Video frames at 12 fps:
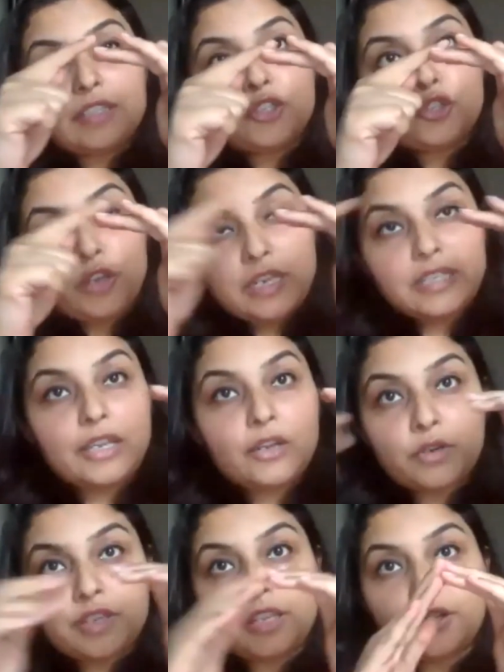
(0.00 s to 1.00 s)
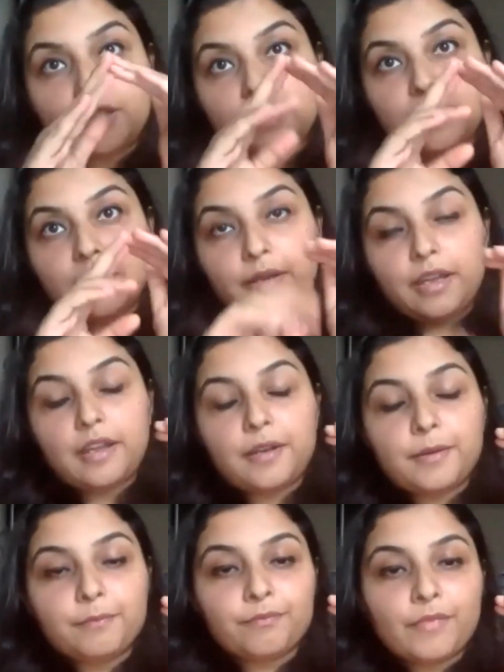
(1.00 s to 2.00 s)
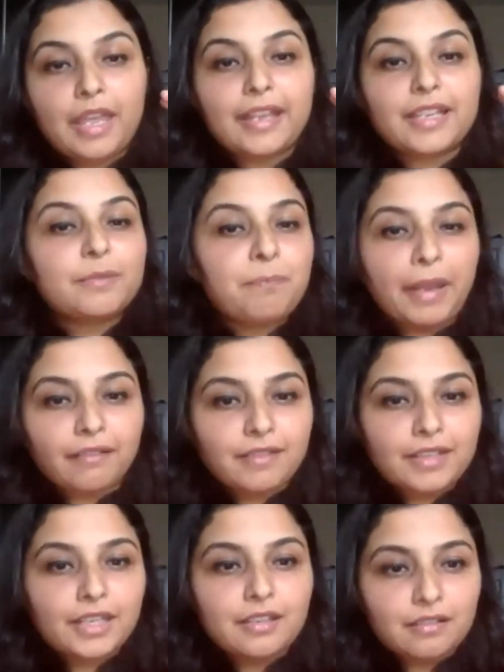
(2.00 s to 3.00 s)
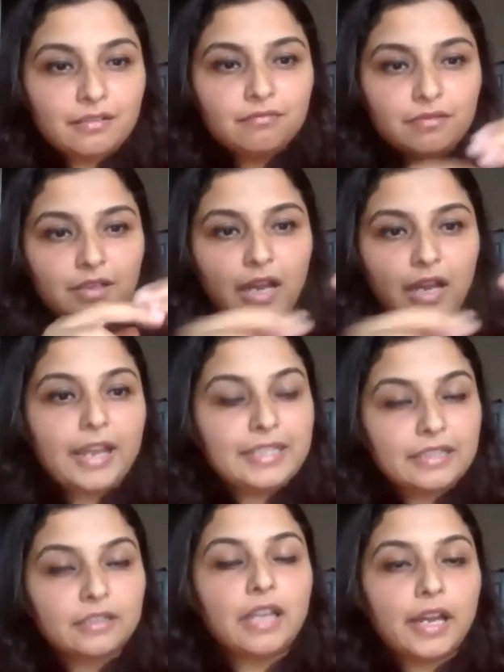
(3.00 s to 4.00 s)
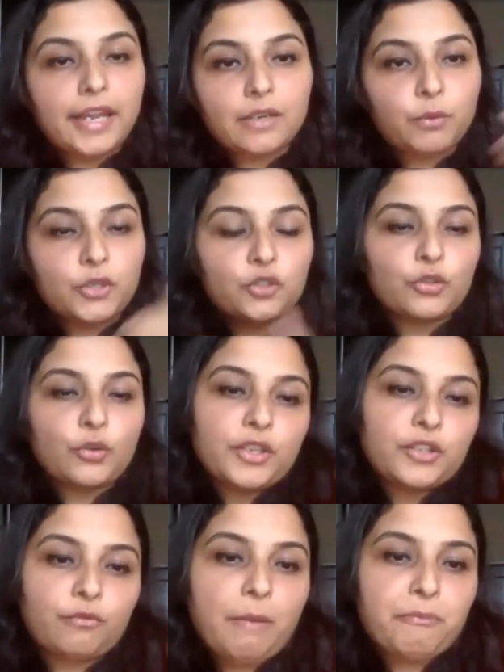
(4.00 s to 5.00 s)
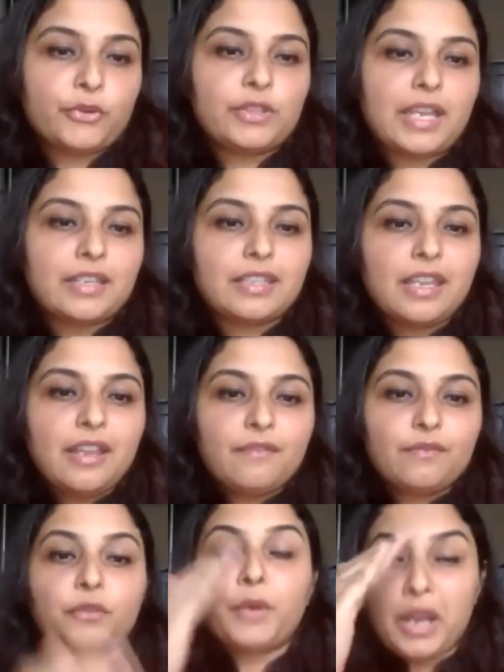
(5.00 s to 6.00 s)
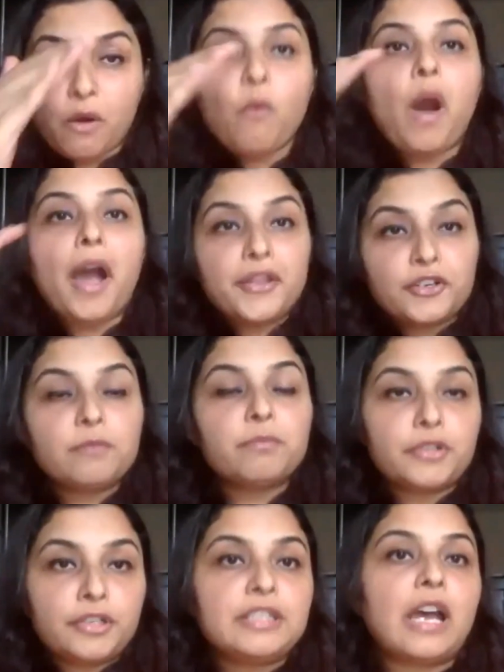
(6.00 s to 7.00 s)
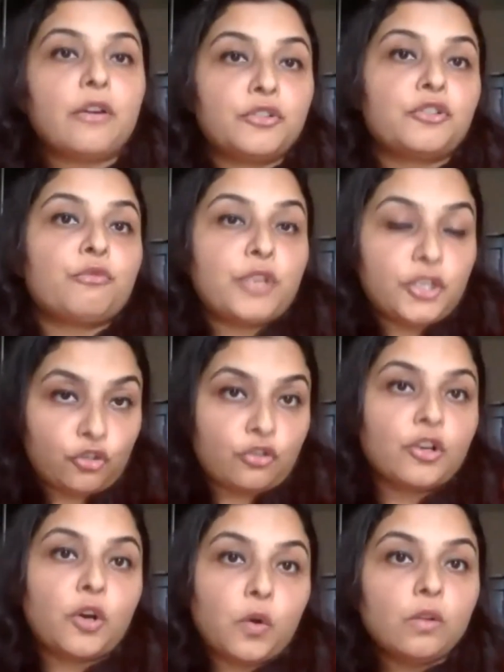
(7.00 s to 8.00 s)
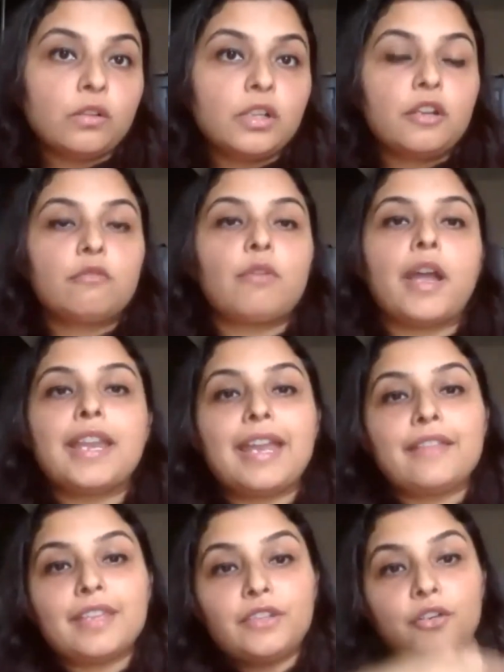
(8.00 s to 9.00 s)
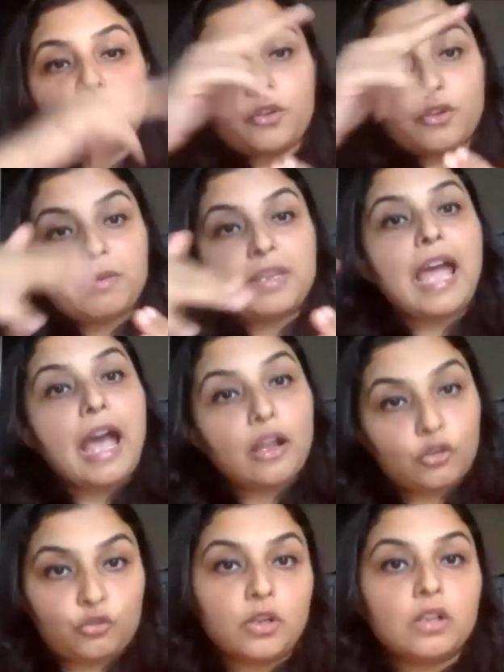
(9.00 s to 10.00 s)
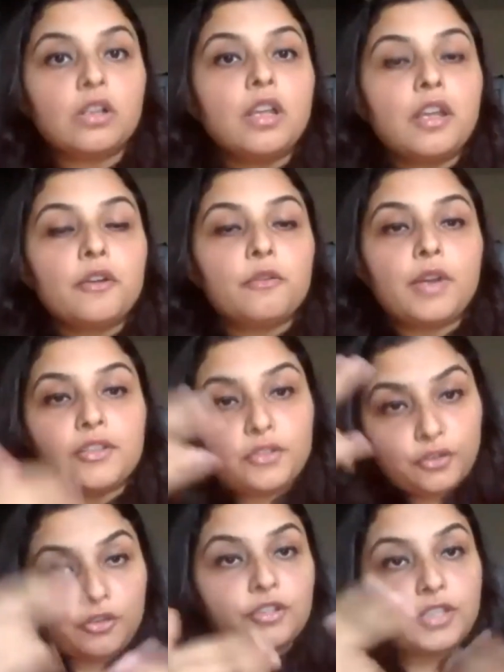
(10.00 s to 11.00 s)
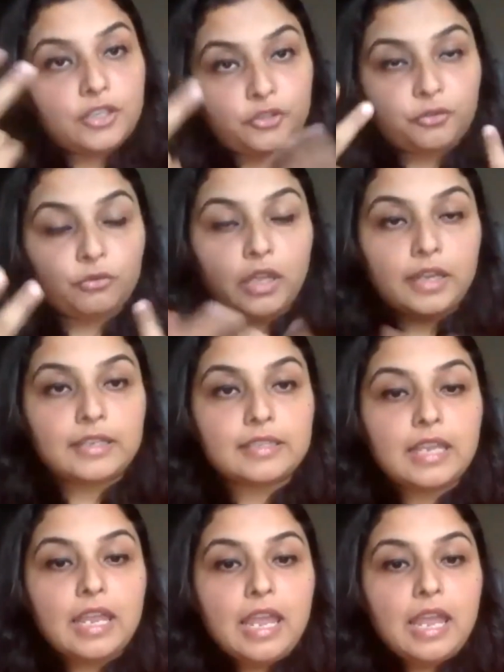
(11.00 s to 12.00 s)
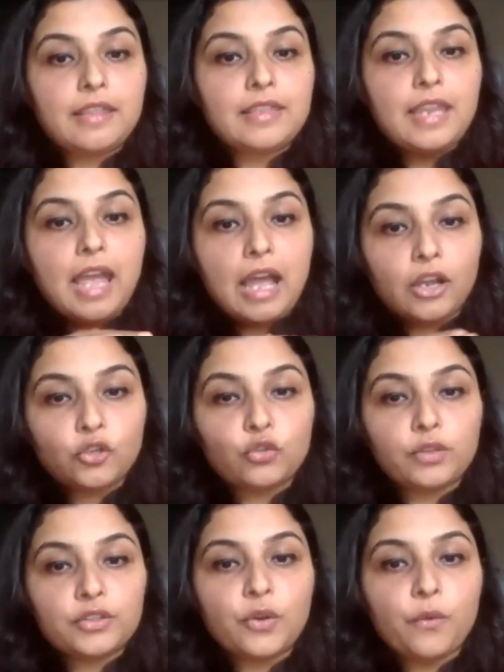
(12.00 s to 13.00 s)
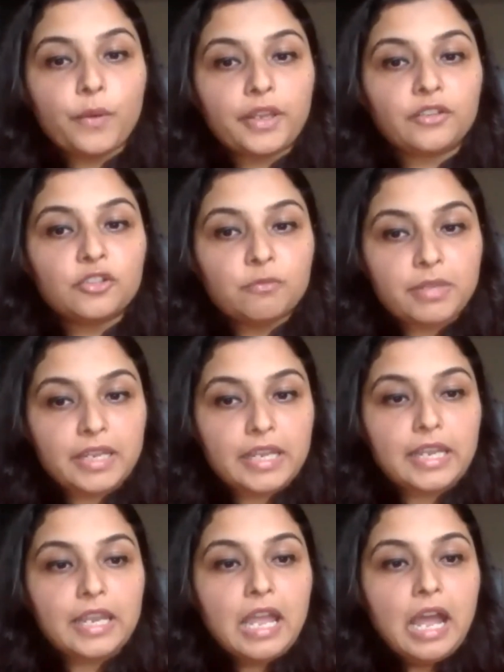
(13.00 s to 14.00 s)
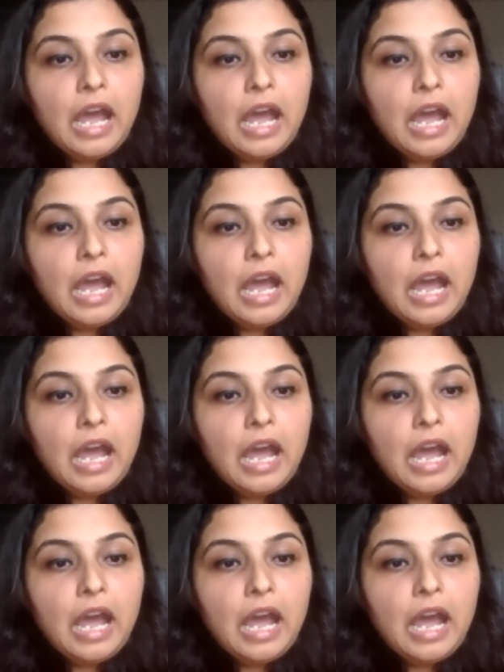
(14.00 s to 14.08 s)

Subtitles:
a trending, or there is a expected ideal line, which is going to represent the required burn down to reach your goal, right? And then there's going to be an actual, right? So you're going to see two lines, and the actual is going to be